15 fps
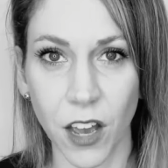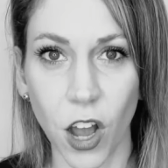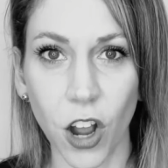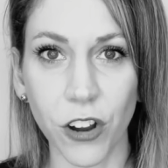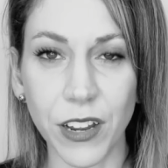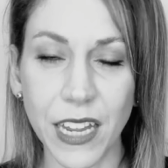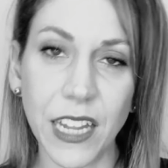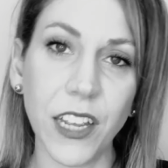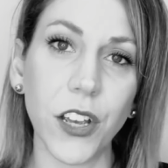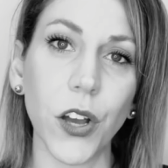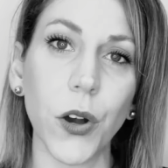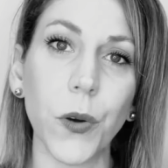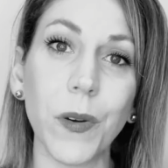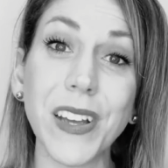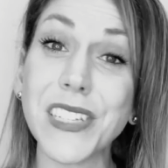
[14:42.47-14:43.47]
our ego
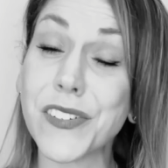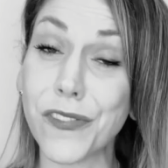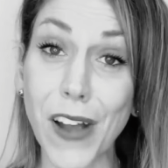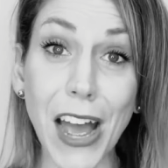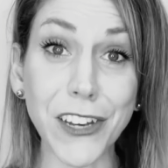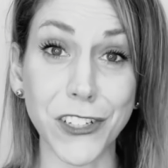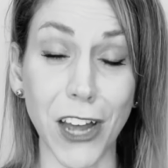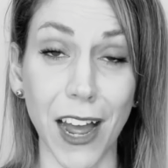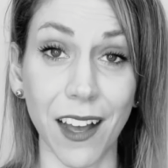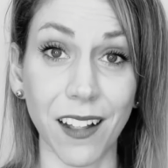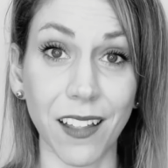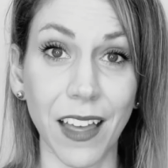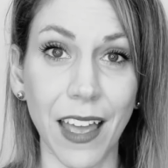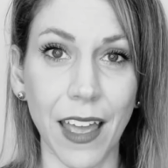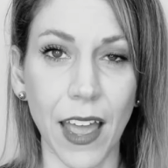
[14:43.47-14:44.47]
is fragile.
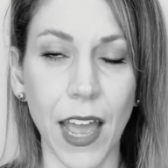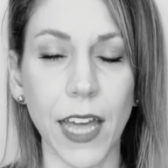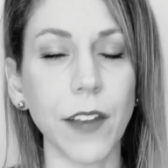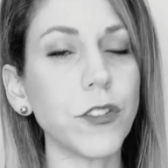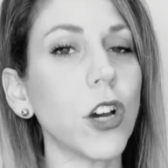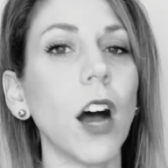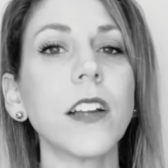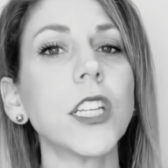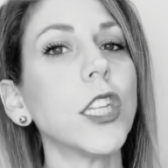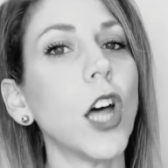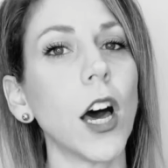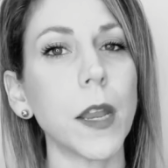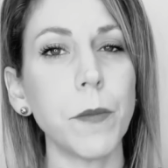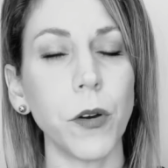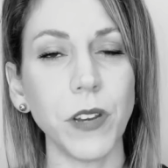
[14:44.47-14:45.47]
And I've talked a
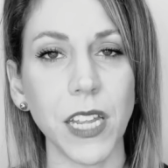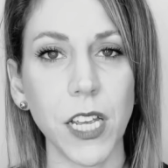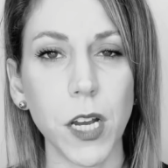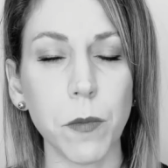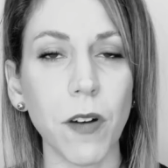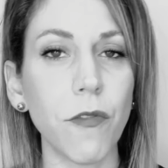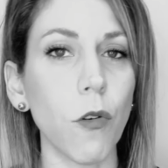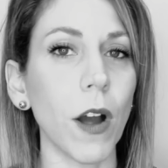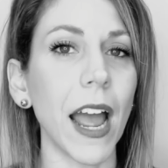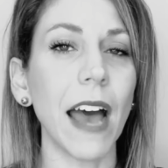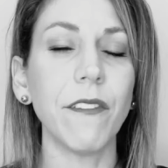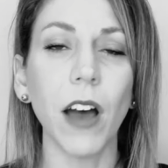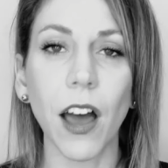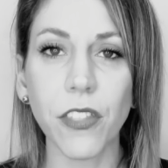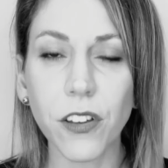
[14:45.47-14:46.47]
lot about ego before. I
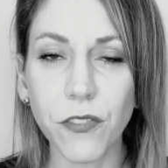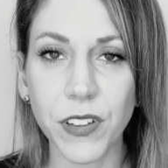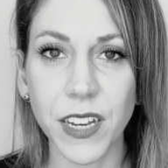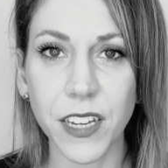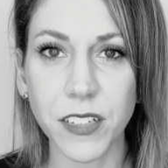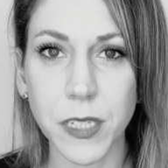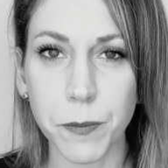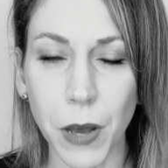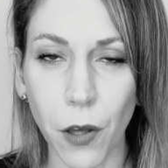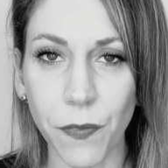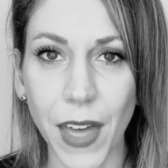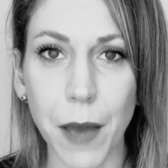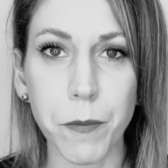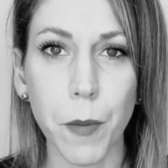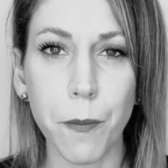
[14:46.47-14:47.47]
have other videos about
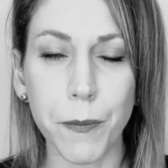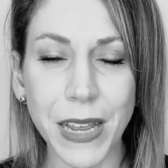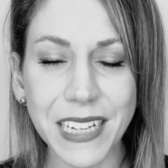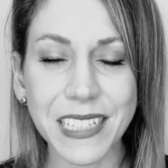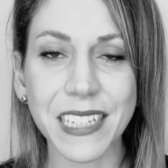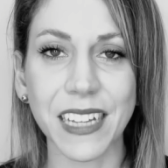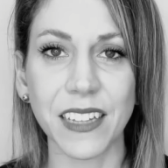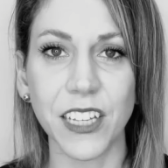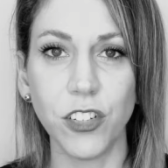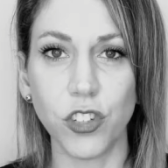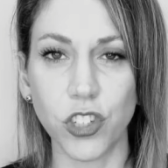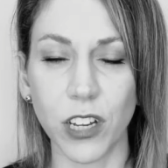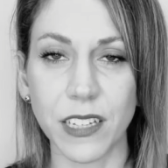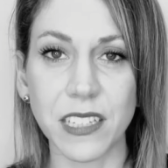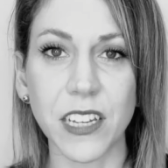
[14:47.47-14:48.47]
that, but basically
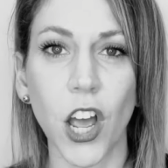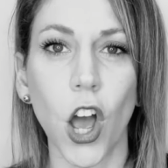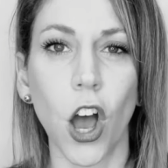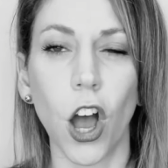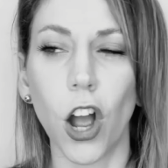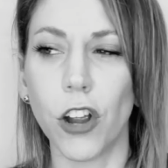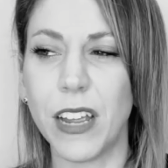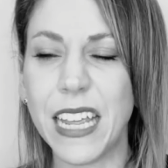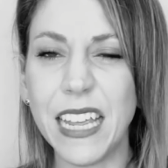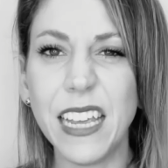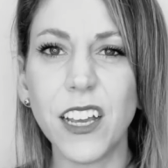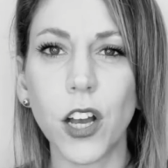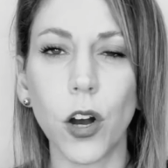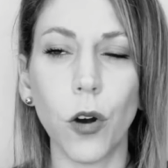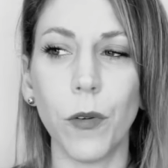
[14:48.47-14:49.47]
just our
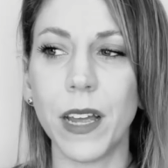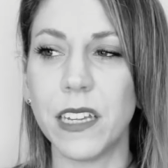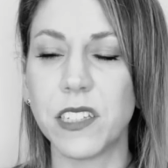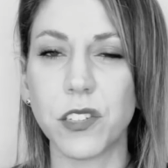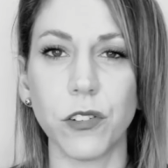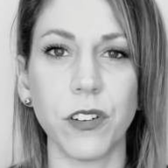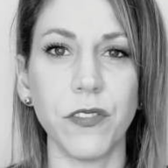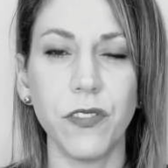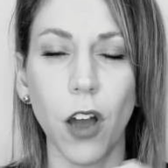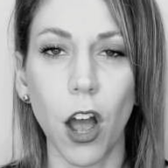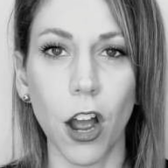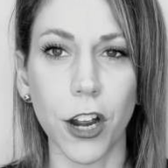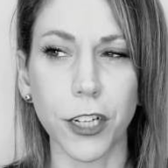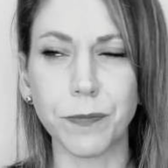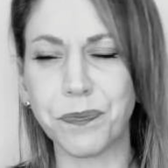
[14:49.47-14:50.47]
ego is sort of
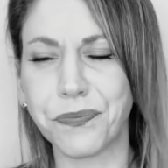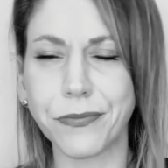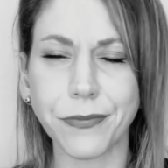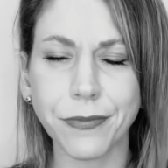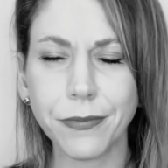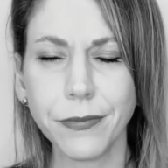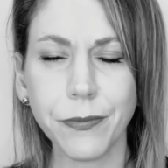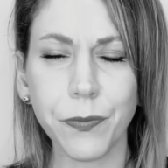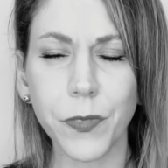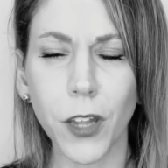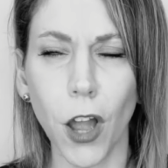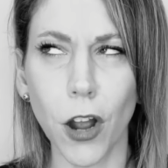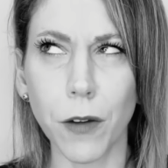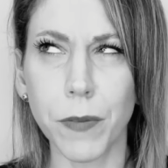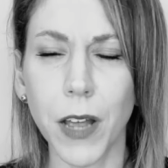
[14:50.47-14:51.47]
our
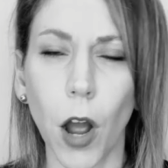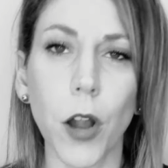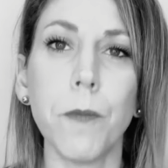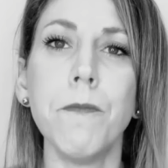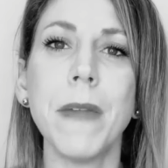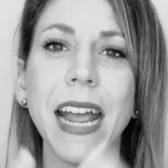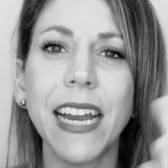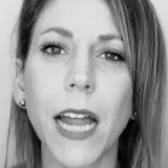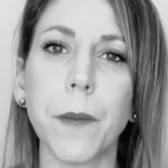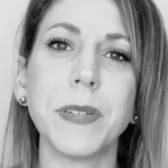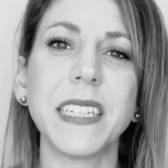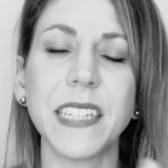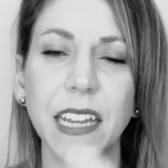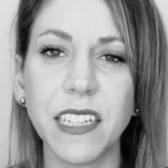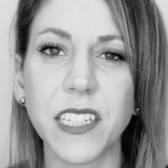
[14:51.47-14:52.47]
our, our made up
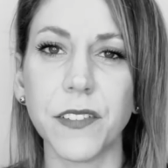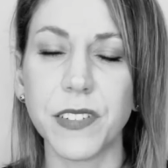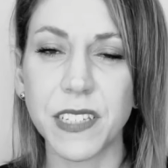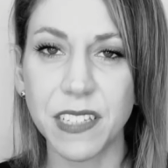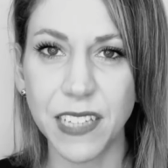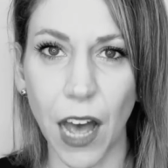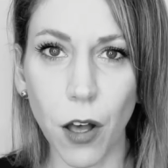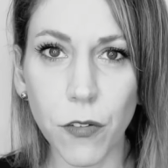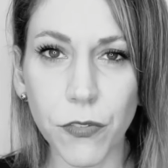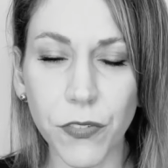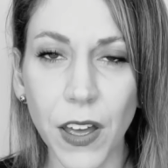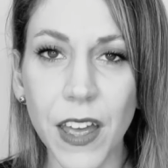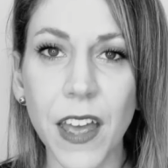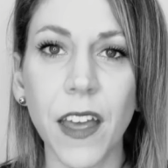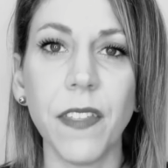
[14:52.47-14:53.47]
sense of self
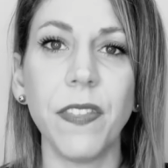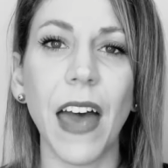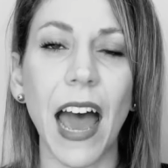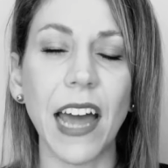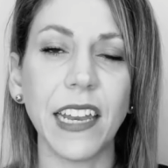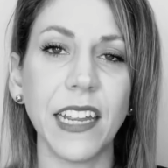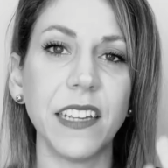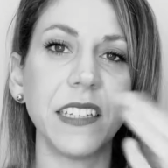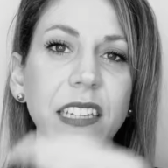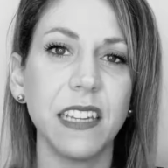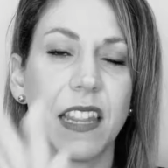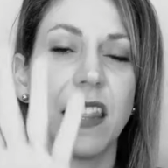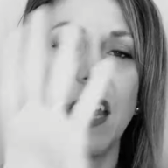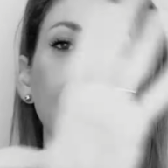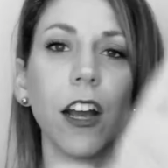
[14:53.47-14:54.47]
that is
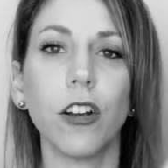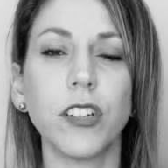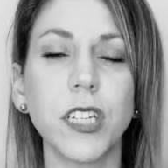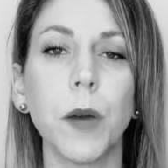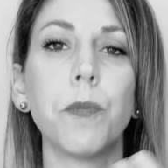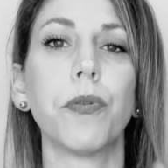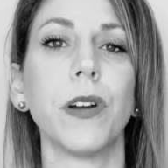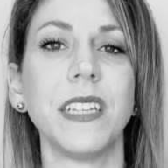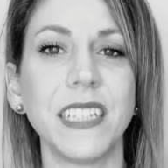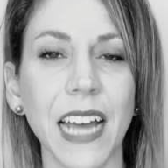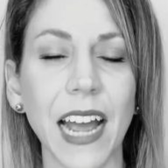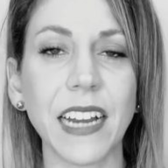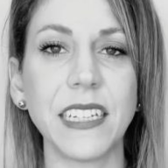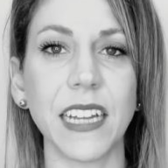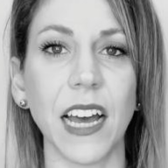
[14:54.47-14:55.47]
there to
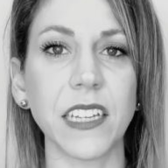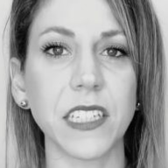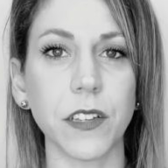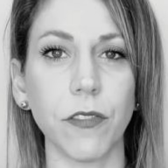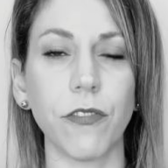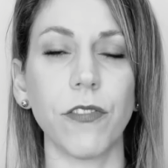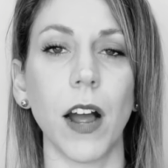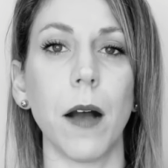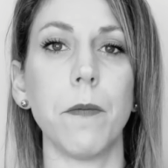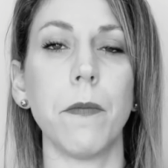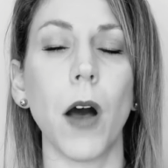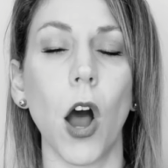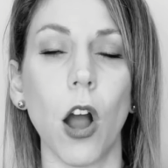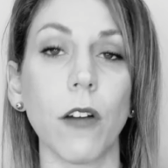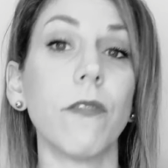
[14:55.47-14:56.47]
protect us
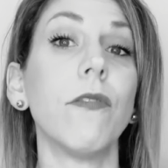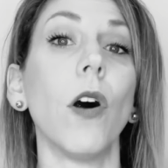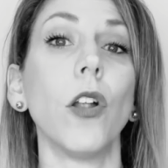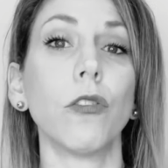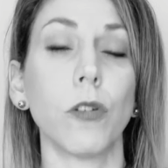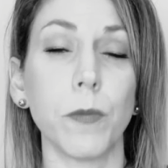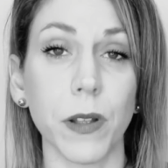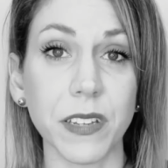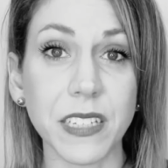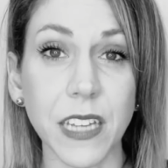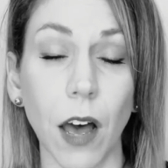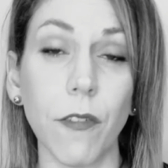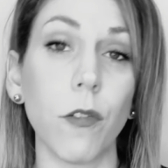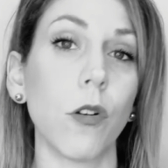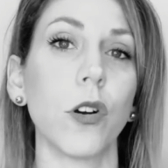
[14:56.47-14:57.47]
from our vulnerable
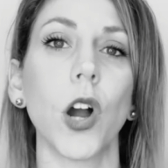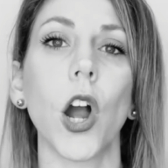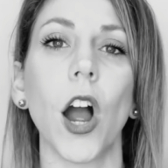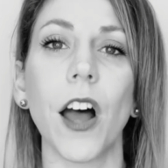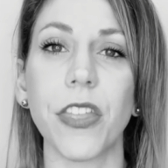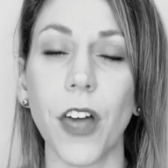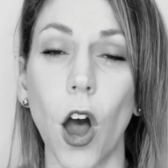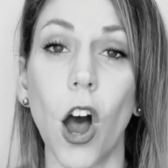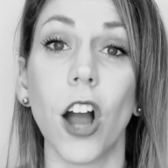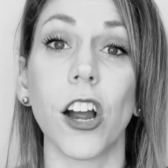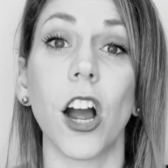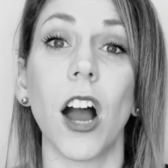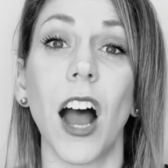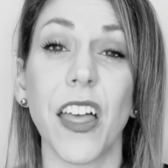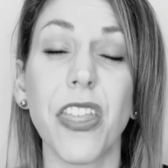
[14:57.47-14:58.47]
self or our, our,
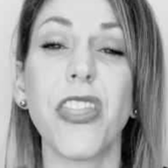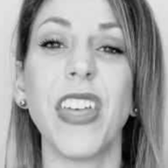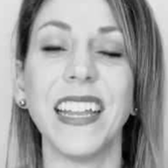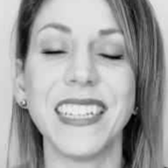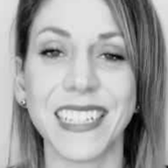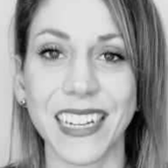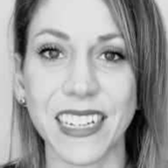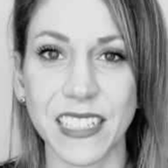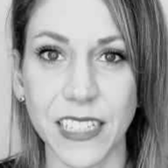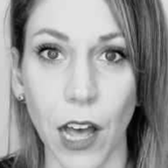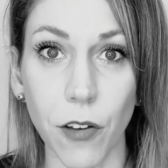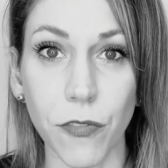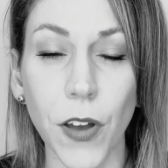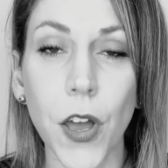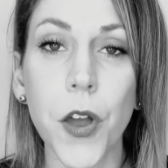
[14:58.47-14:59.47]
authentic self